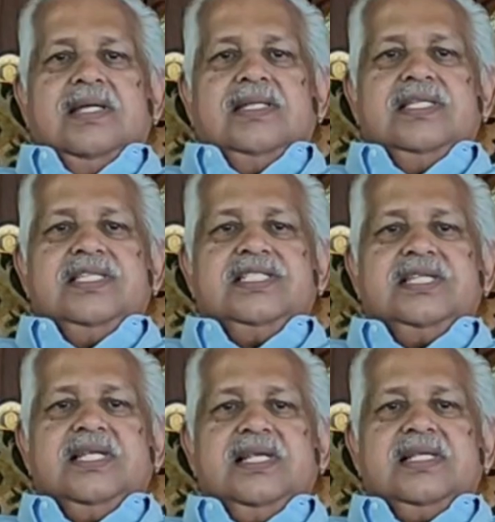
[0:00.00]

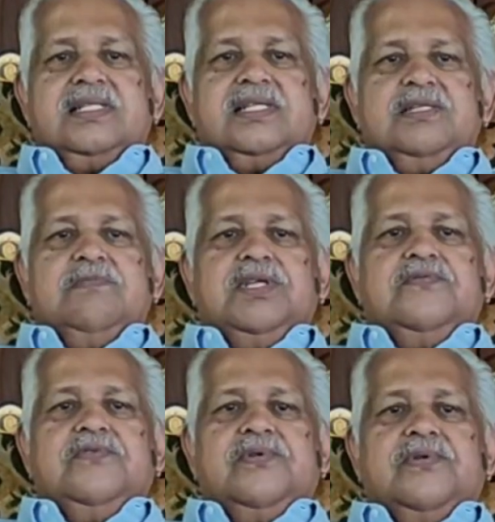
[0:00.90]
initial treatment
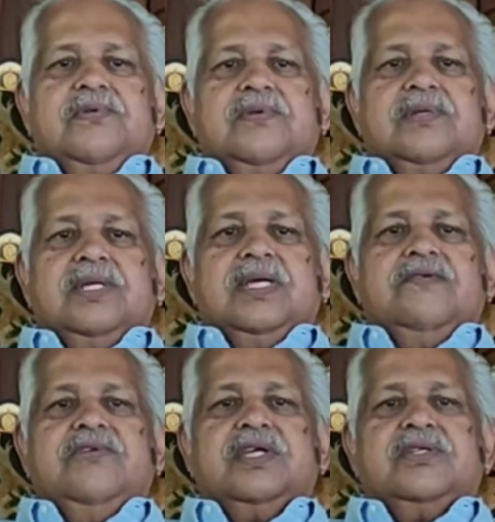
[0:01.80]
for a
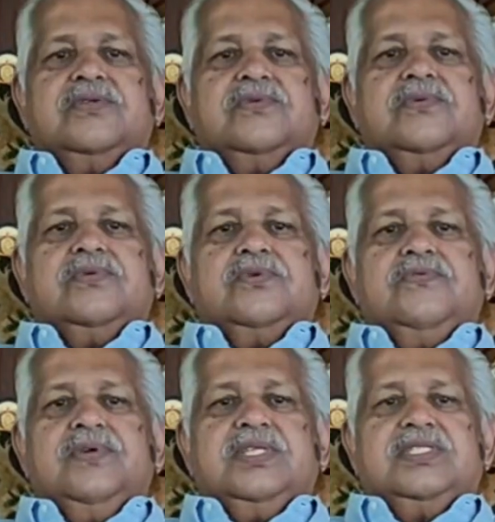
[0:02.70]
week to 2
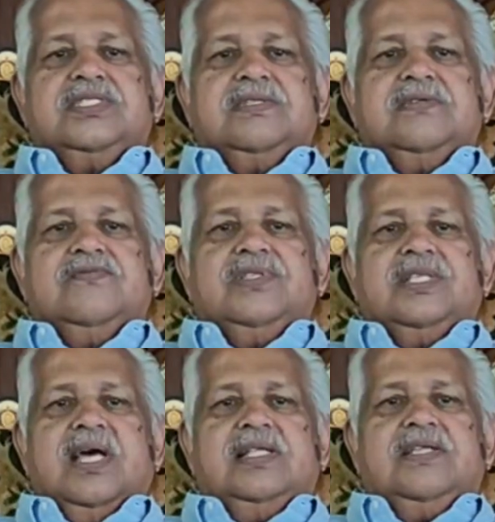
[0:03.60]
weeks with
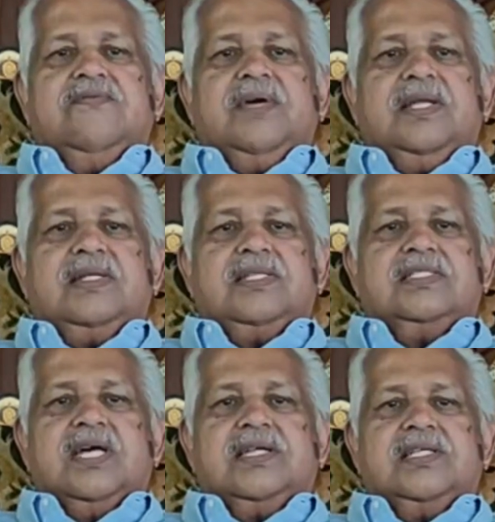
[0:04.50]
antifungal drugs
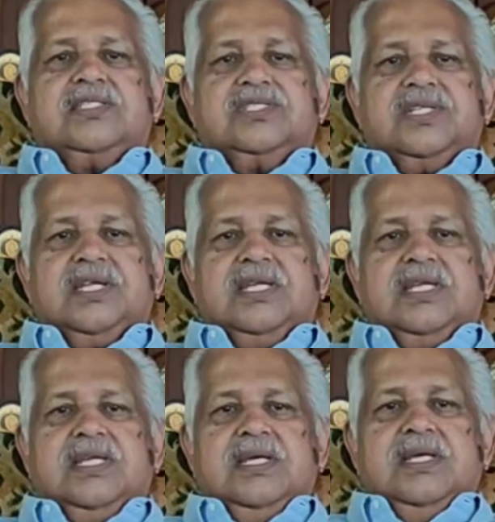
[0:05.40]
are necessary
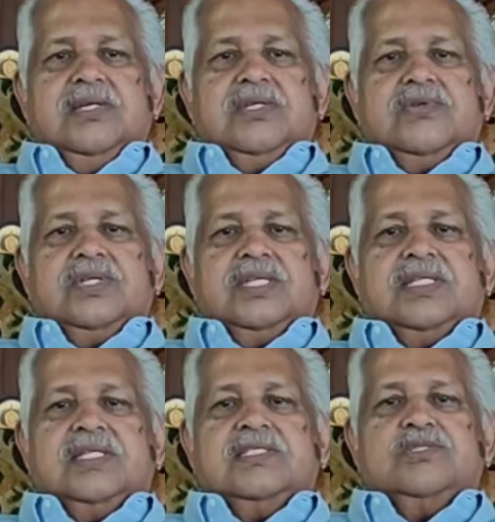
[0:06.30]
to
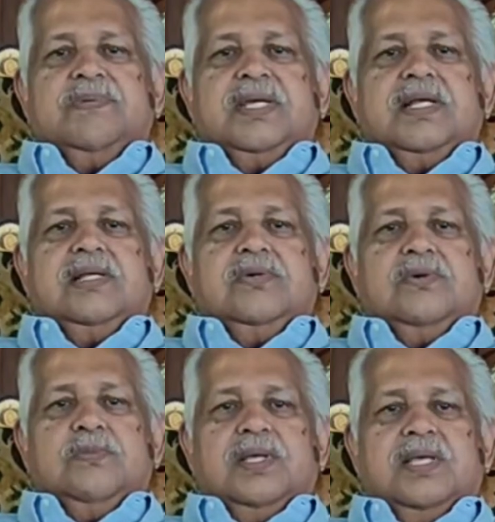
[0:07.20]
treat speckled
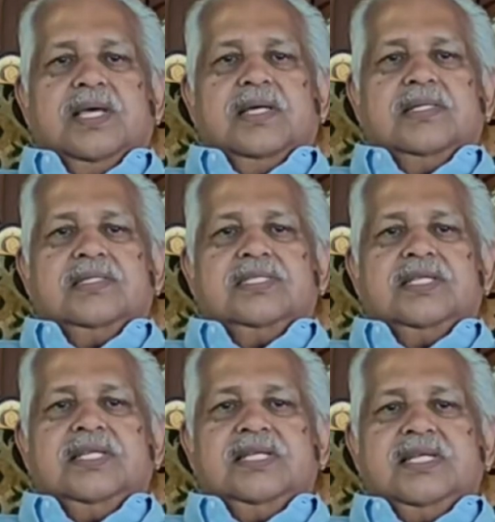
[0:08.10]
leukoplakia. The
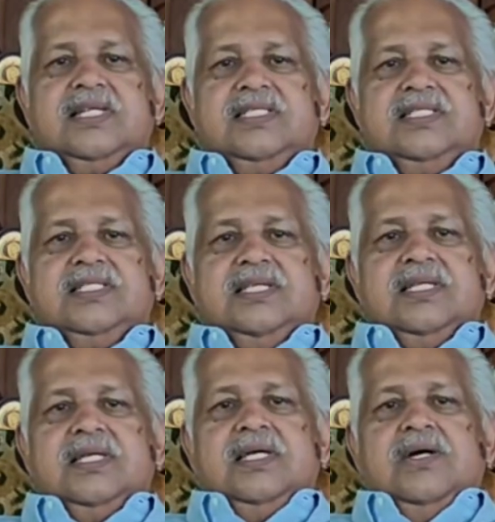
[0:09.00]
details
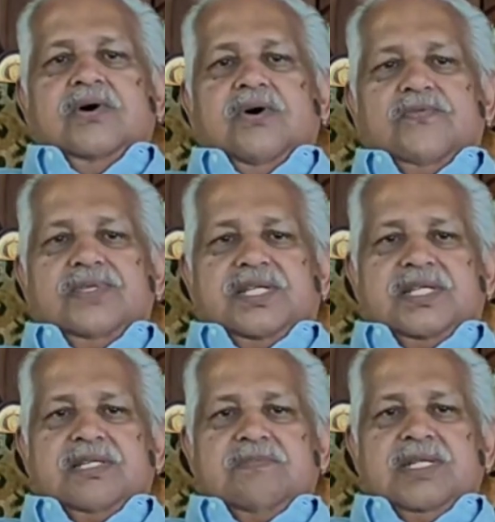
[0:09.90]
of the
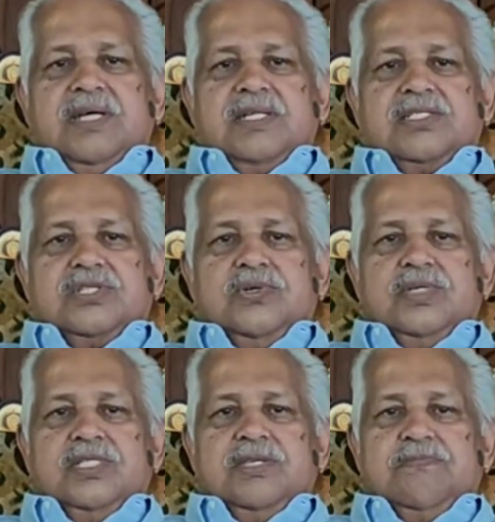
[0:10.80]
treatment are shown
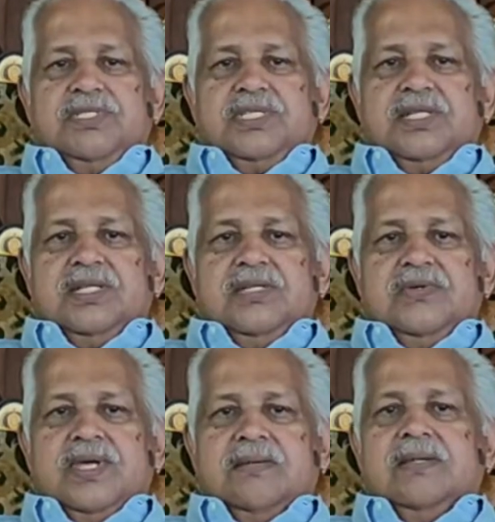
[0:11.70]
in the picture.
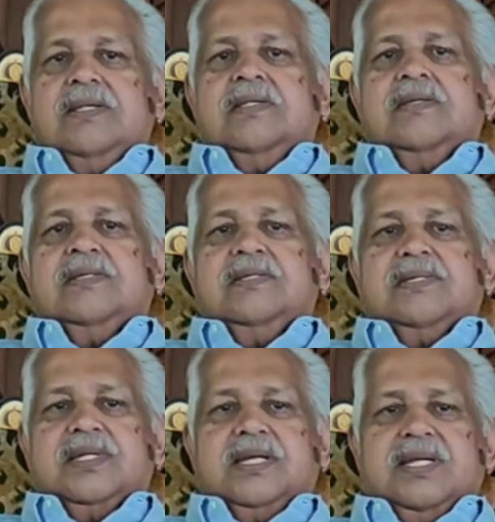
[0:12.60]
You can
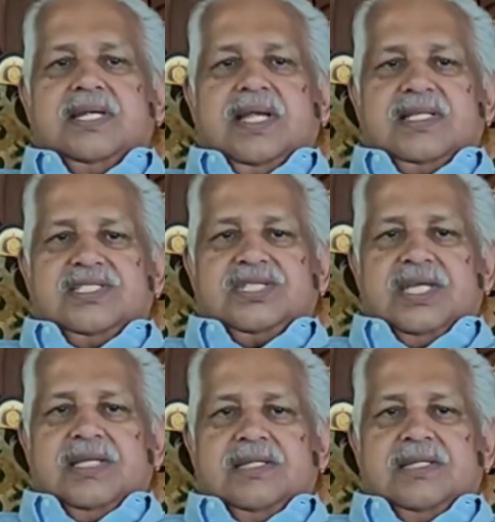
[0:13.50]
read and understand.